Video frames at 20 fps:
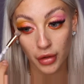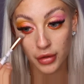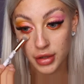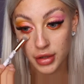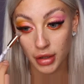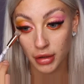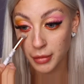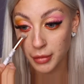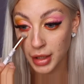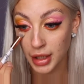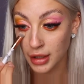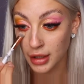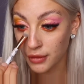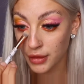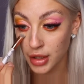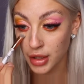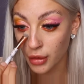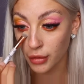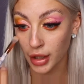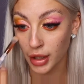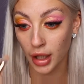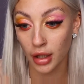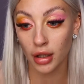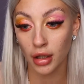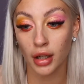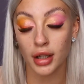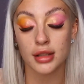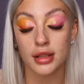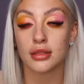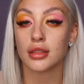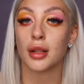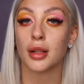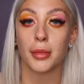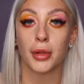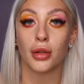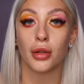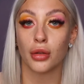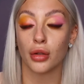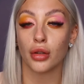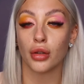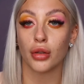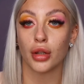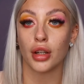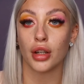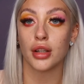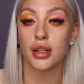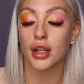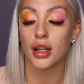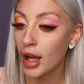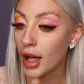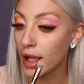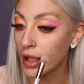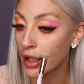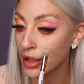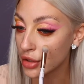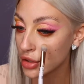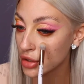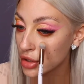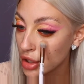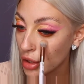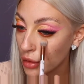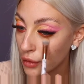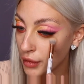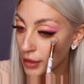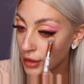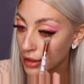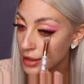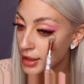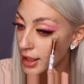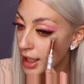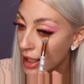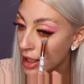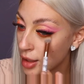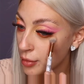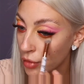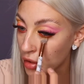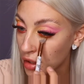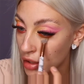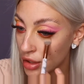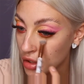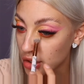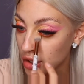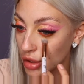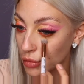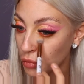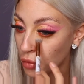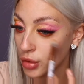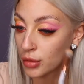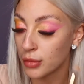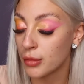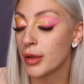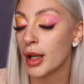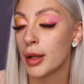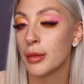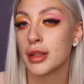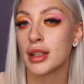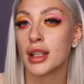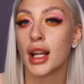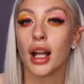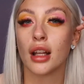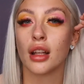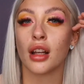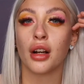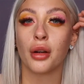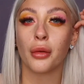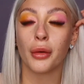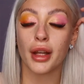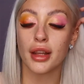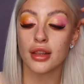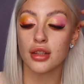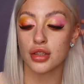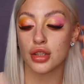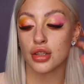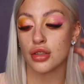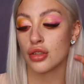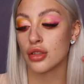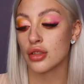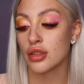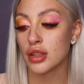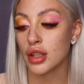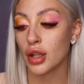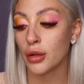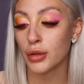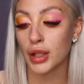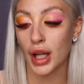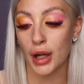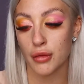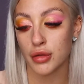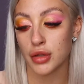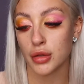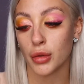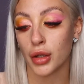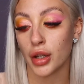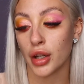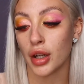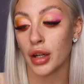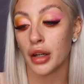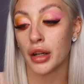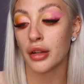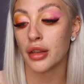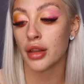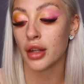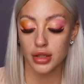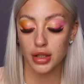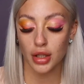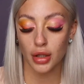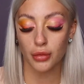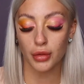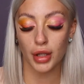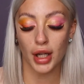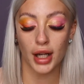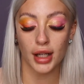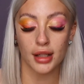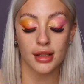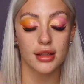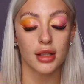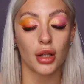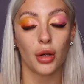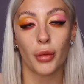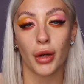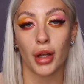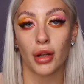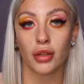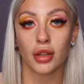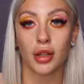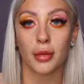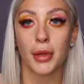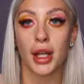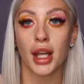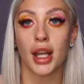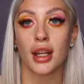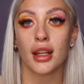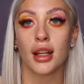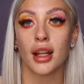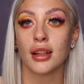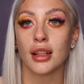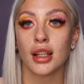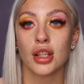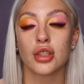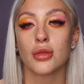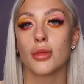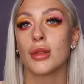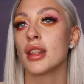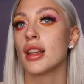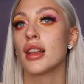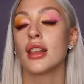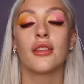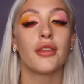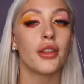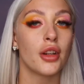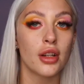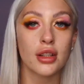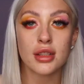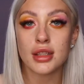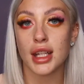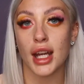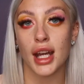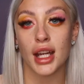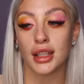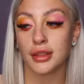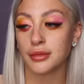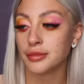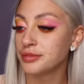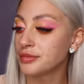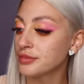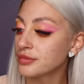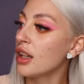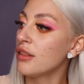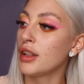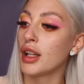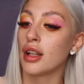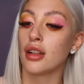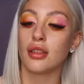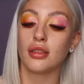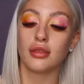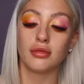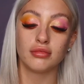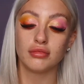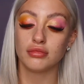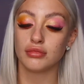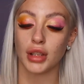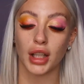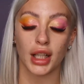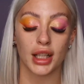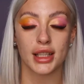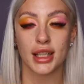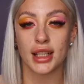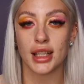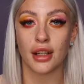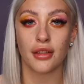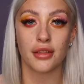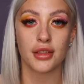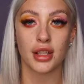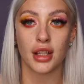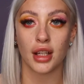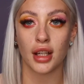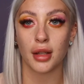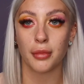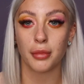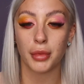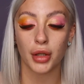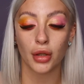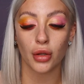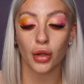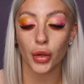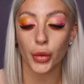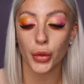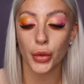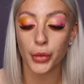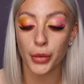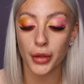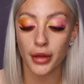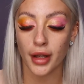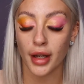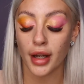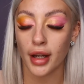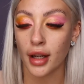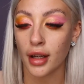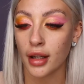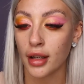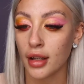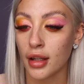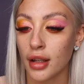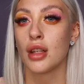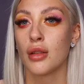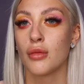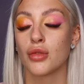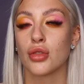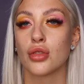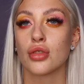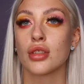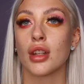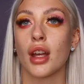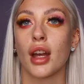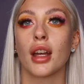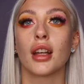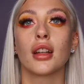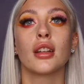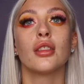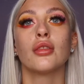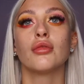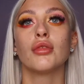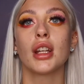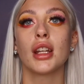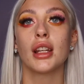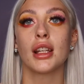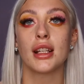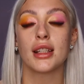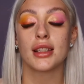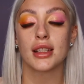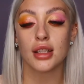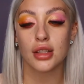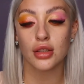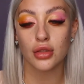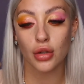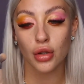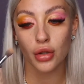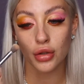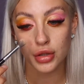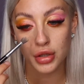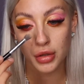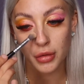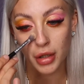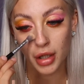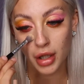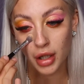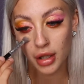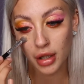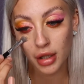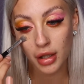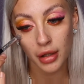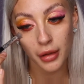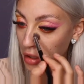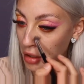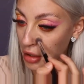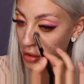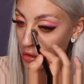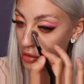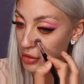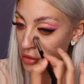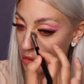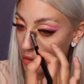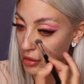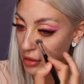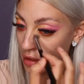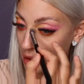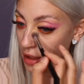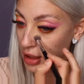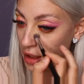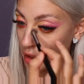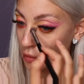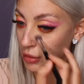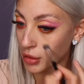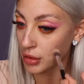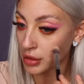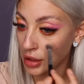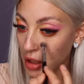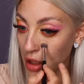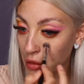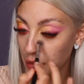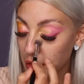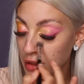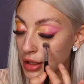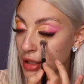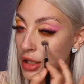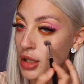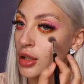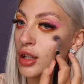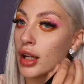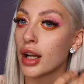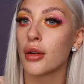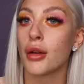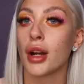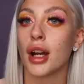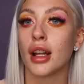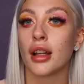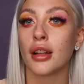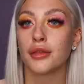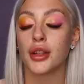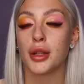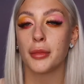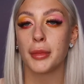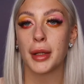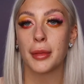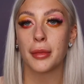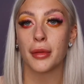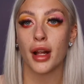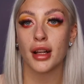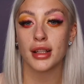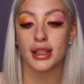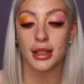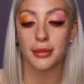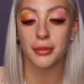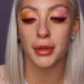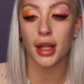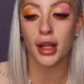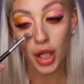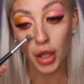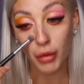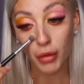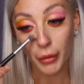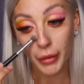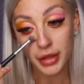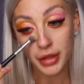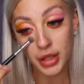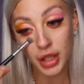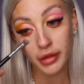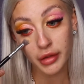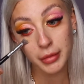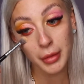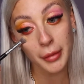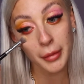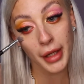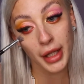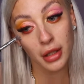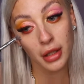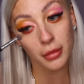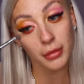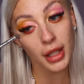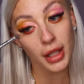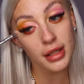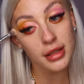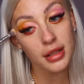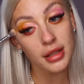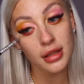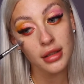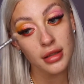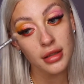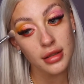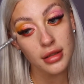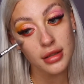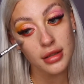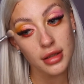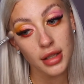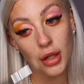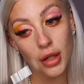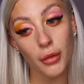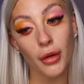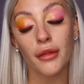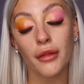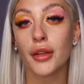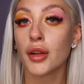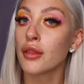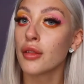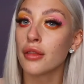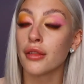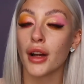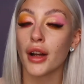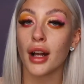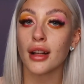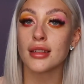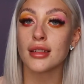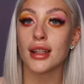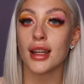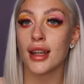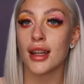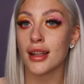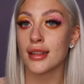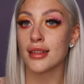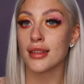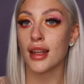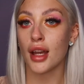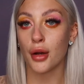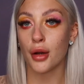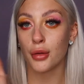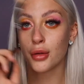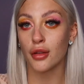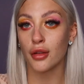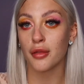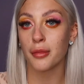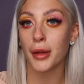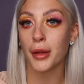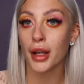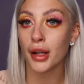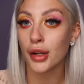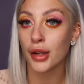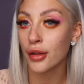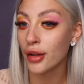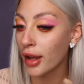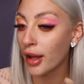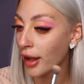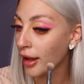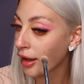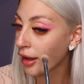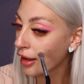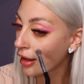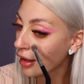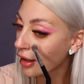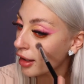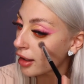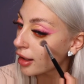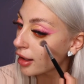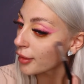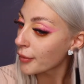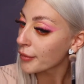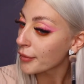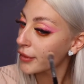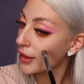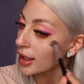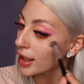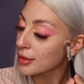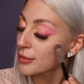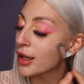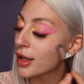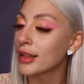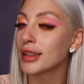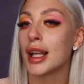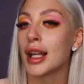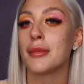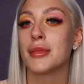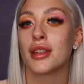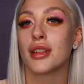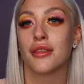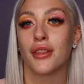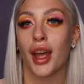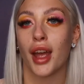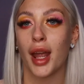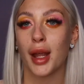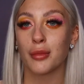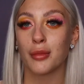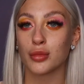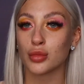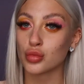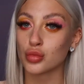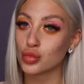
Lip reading: So I mean, if you don't get along, it's going to be awkward. And I just don't think there's anybody that she wouldn't be able to get along with. She's just so down to earth, so nice, so welcoming, and literally within the first day I felt like I didn't have to be awkward with her. It was just like really easy to talk to her. I just thought I'd let you all know because I do get quite a few people asking me who I went to for my makeup lessons. So fun fact, it is the owner of Pink Honey. That's my claim to fame.